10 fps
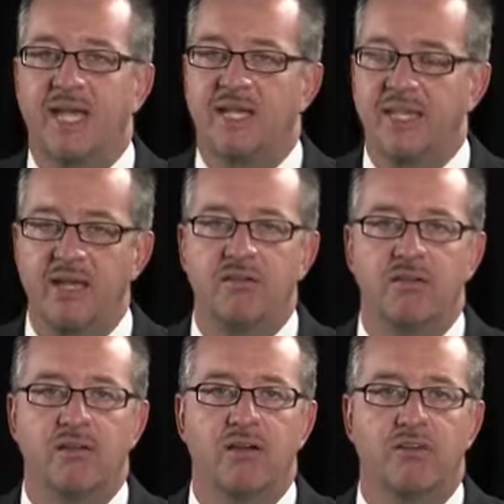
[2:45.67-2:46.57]
And then
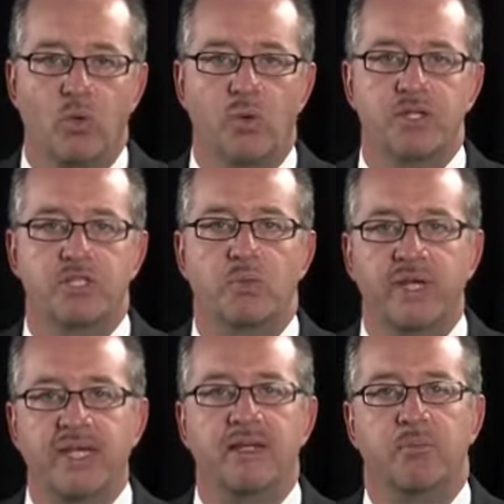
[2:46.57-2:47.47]
of course,
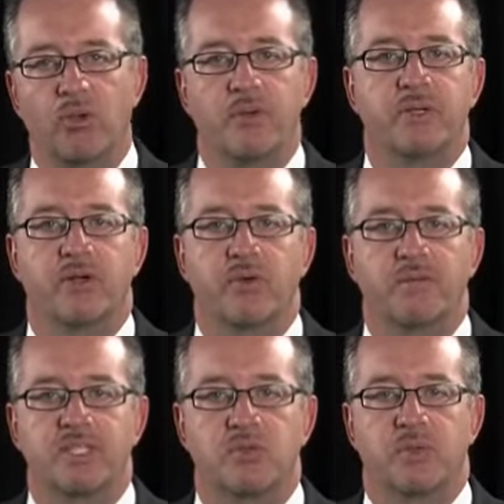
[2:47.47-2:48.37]
we need employment
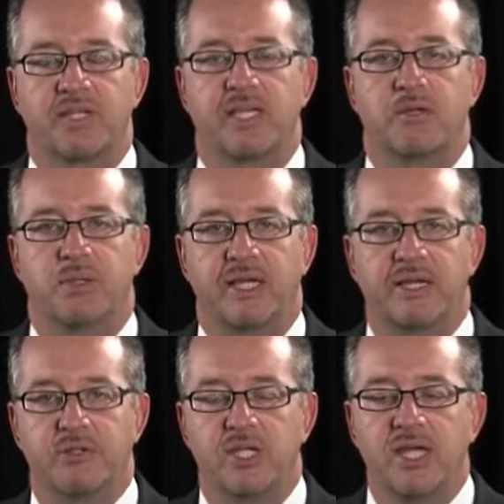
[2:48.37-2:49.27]
agreements with key
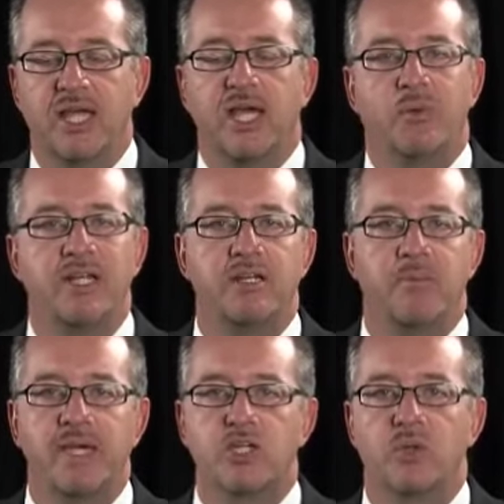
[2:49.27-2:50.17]
players. We need to
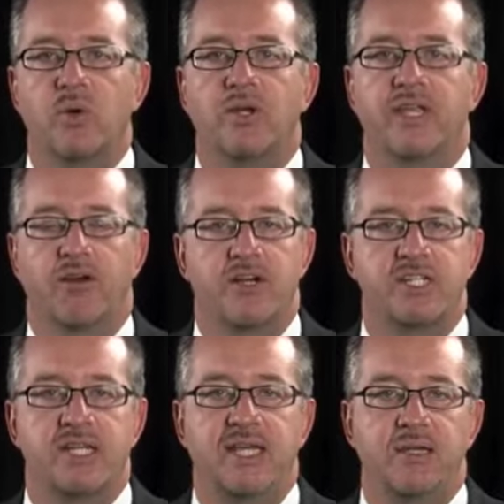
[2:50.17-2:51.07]
make sure that our
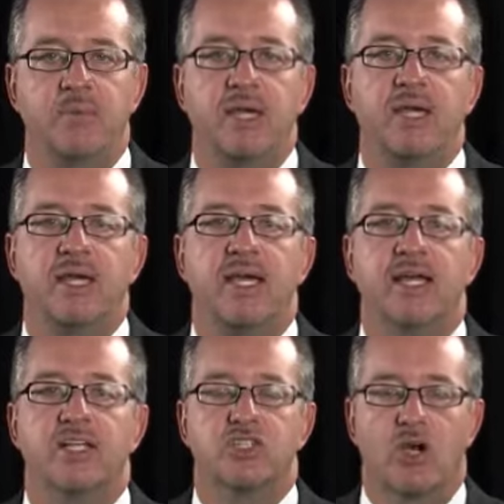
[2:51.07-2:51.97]
team
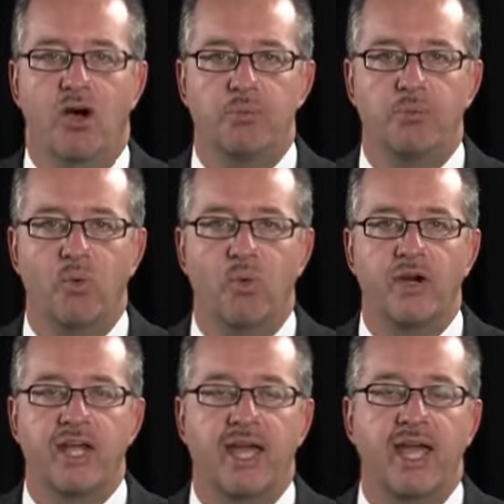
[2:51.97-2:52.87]
is on
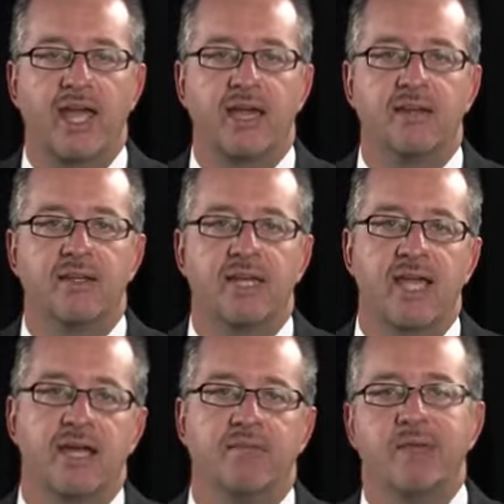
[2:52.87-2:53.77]
board and
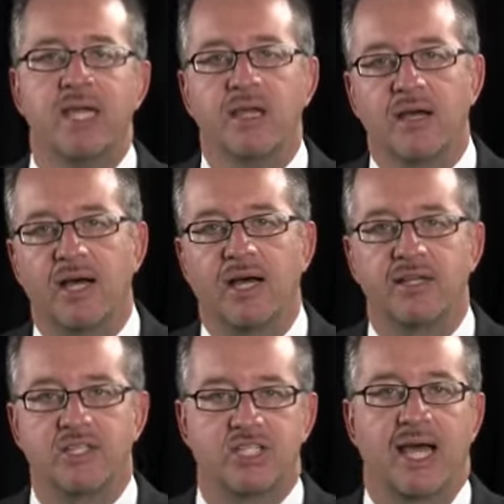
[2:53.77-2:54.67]
can't
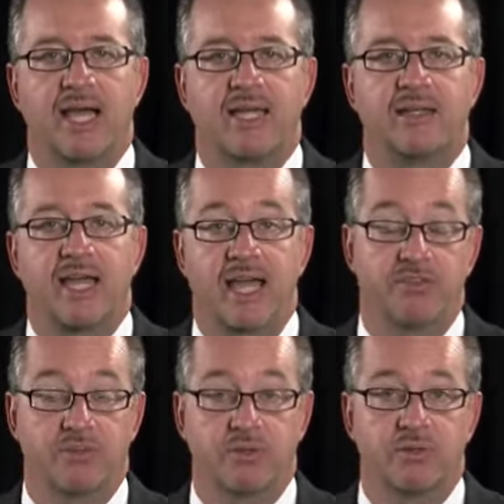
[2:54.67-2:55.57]
uh, decide
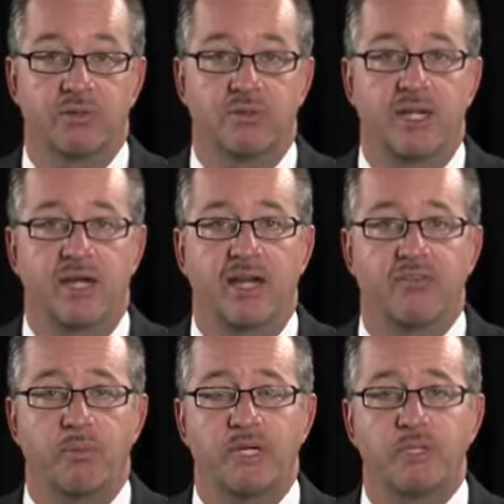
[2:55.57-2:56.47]
after uh,
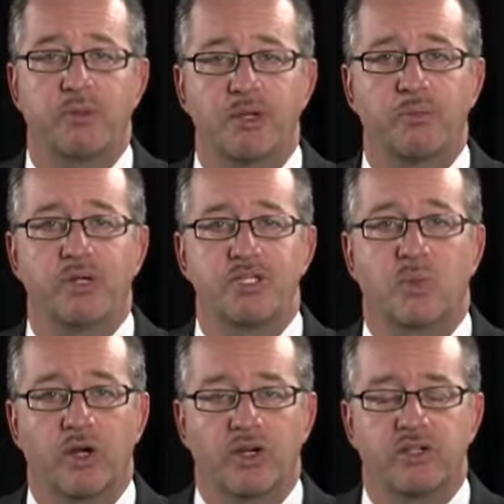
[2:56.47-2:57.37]
everybody's put in a bunch of
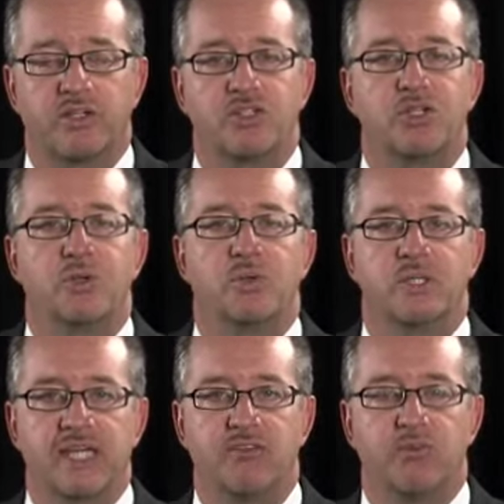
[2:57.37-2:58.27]
work to
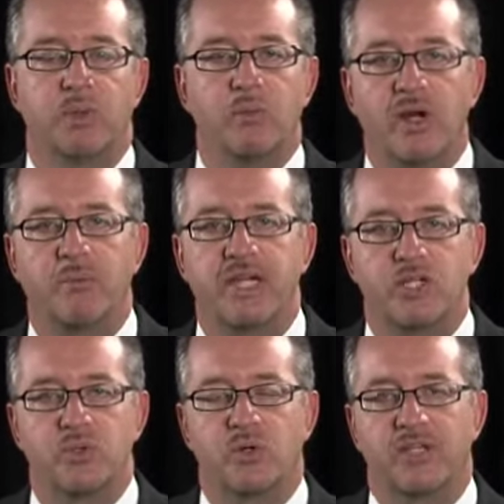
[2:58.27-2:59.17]
leave. We want to make
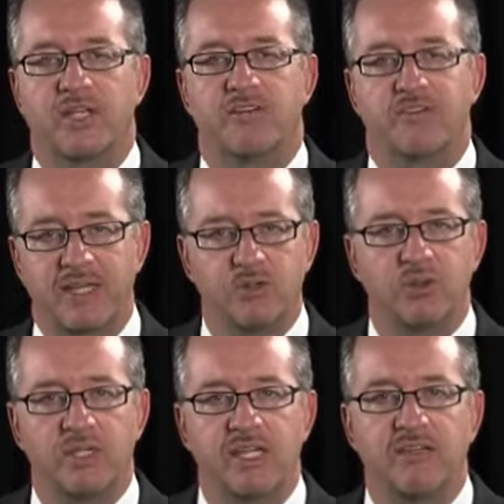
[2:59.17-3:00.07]
sure that if they
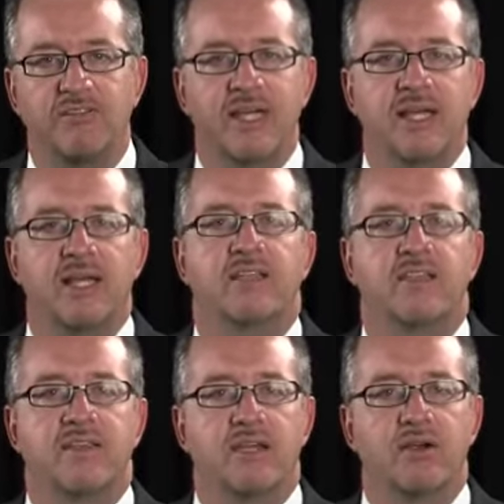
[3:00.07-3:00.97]
do leave,
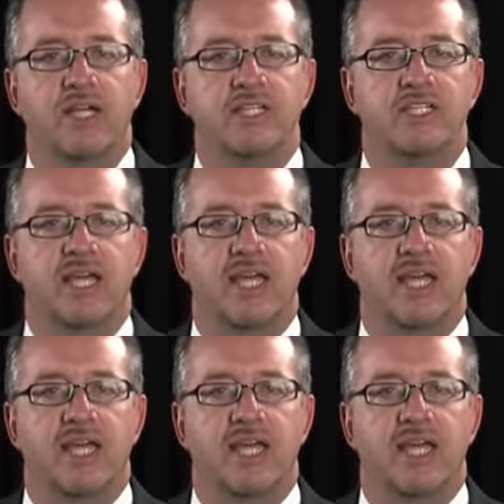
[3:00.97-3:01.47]
that there is